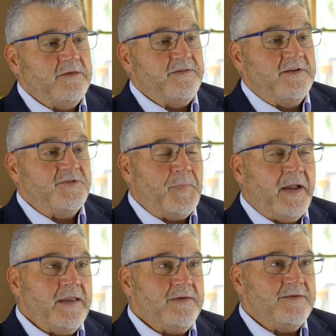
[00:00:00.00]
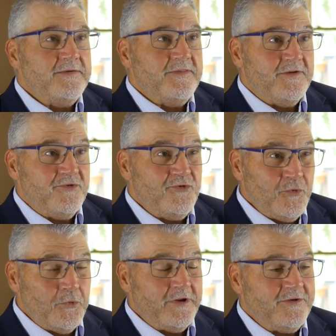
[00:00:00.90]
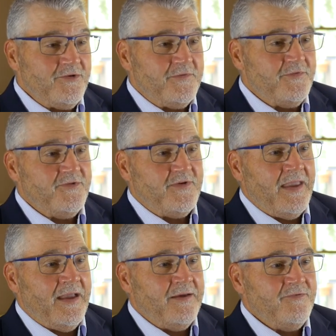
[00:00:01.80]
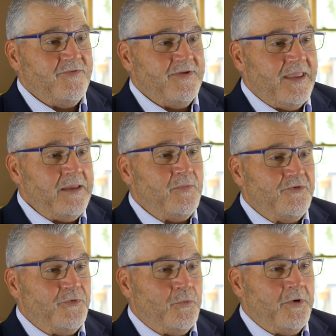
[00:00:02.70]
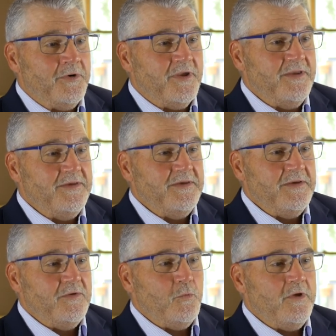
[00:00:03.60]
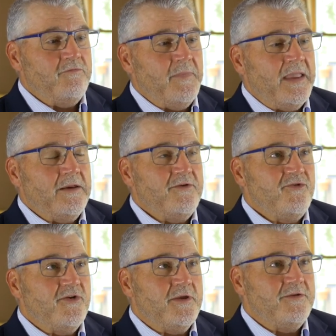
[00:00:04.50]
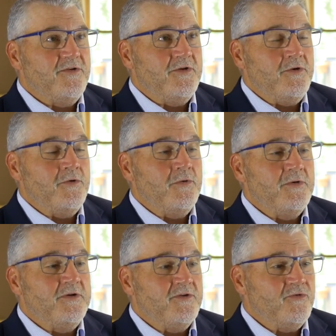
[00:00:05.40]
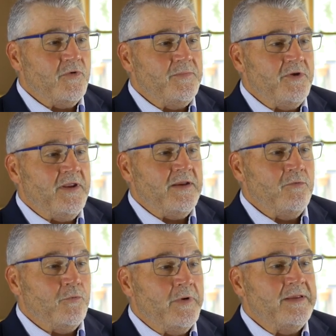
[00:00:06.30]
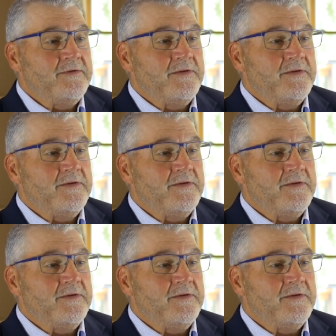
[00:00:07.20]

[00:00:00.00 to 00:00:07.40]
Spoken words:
Despite the shortage of staff able to work, we've managed to continue distributing rent